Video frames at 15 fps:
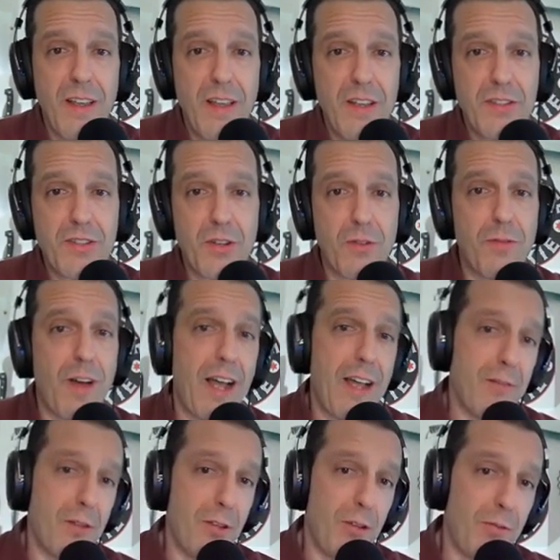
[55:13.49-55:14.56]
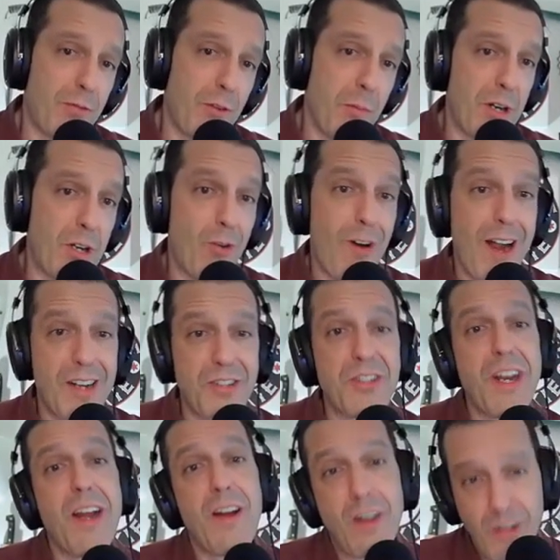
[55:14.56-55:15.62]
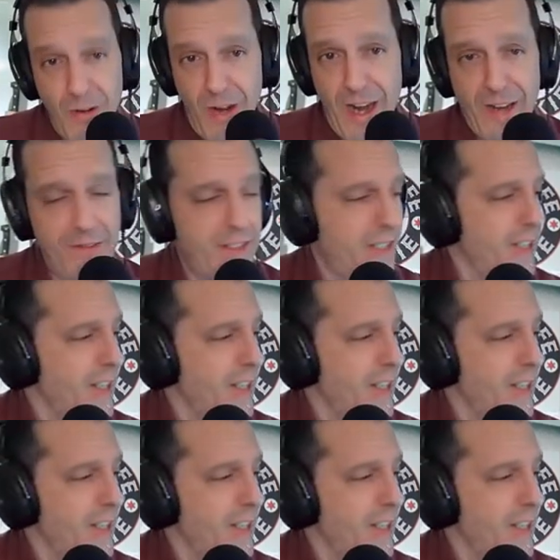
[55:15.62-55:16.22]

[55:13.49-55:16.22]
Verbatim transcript: Survival from a crashed aircraft.